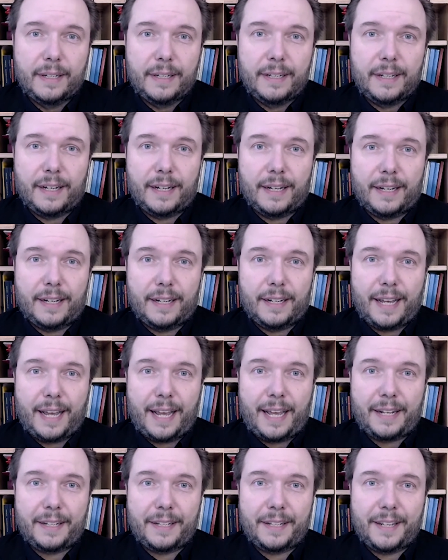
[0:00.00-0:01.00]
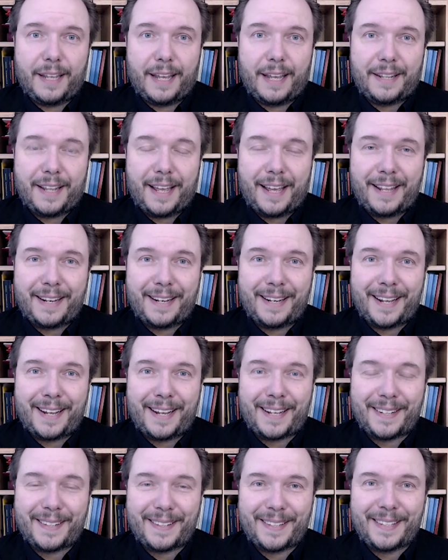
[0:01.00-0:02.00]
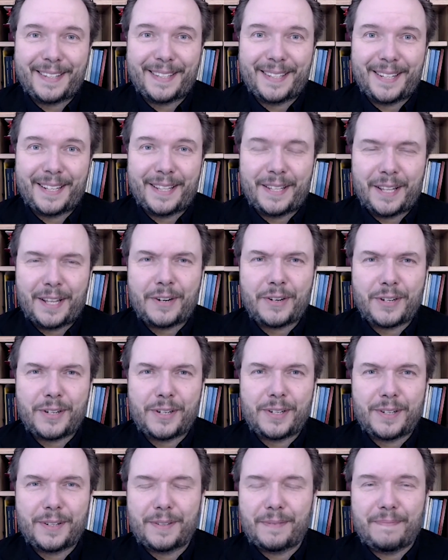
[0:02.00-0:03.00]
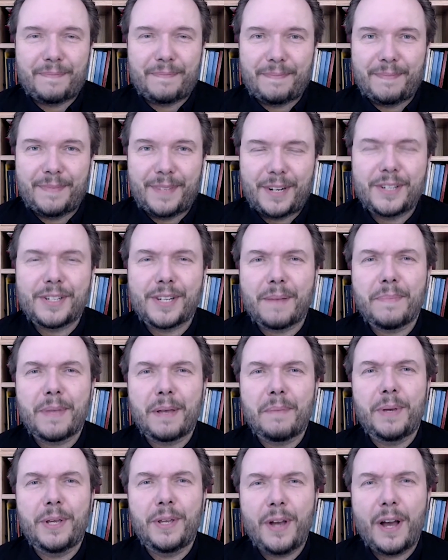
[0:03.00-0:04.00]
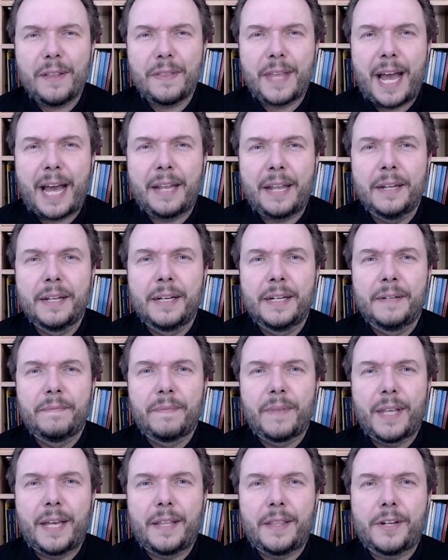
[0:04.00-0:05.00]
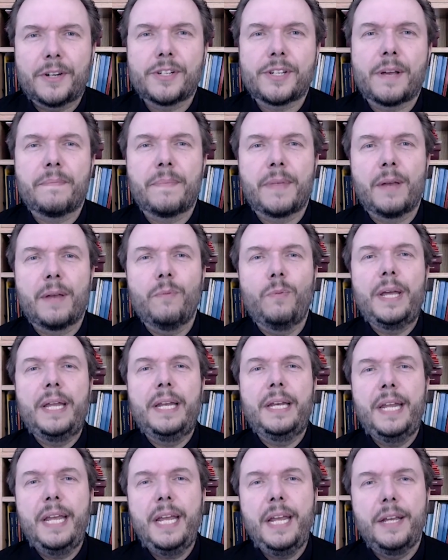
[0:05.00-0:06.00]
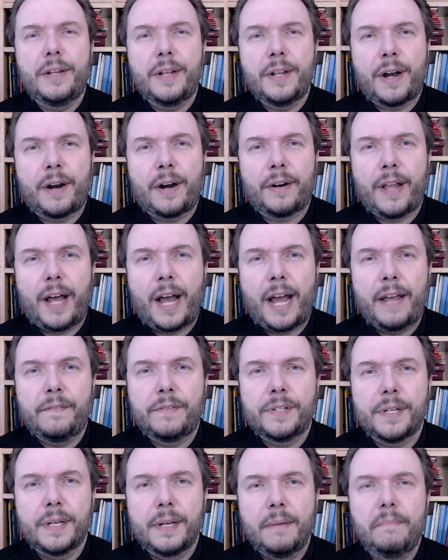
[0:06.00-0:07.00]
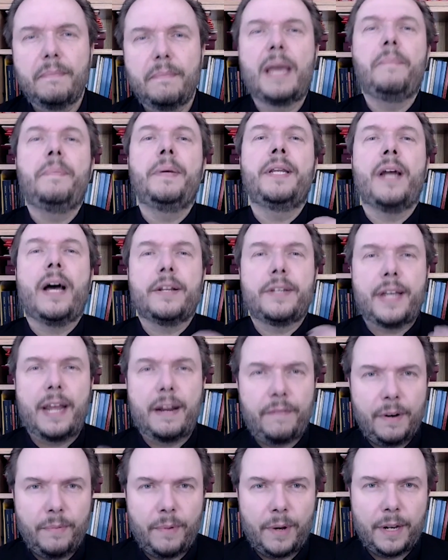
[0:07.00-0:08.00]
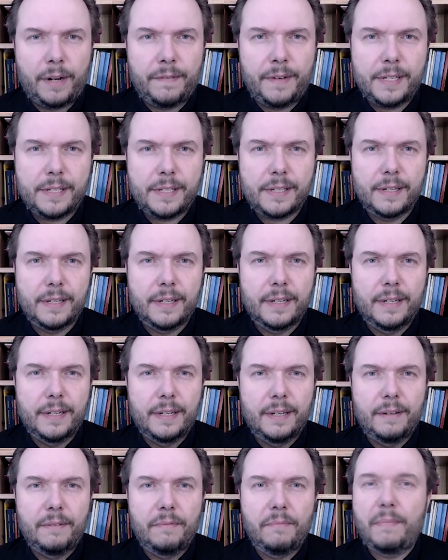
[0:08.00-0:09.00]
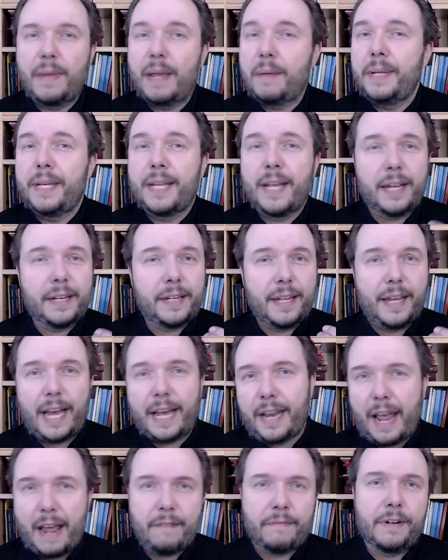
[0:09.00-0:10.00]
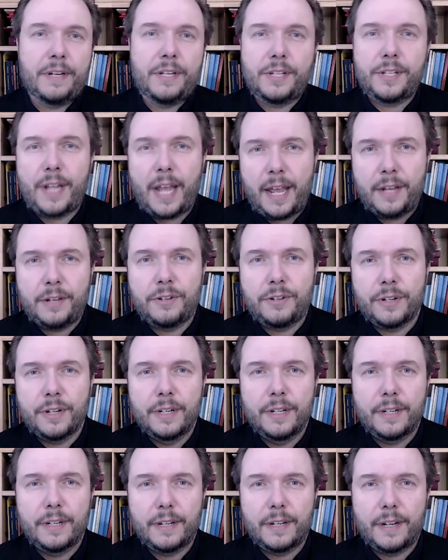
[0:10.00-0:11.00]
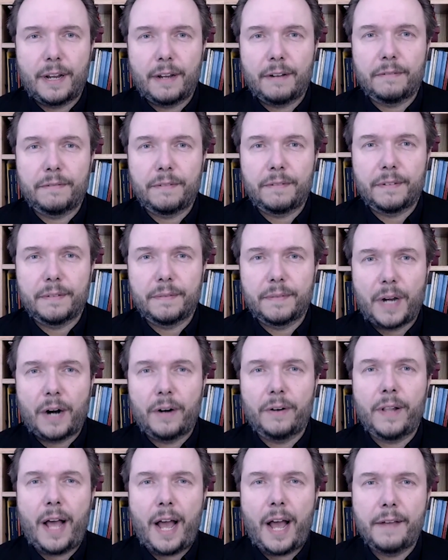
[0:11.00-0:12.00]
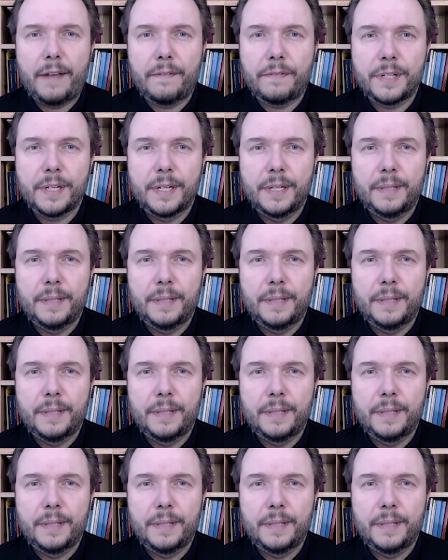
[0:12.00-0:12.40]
uh, and and and uh, th- there's there's something beyond that, and there's something we need in our lives. Maybe not every one of us, maybe not at every stage of our lives,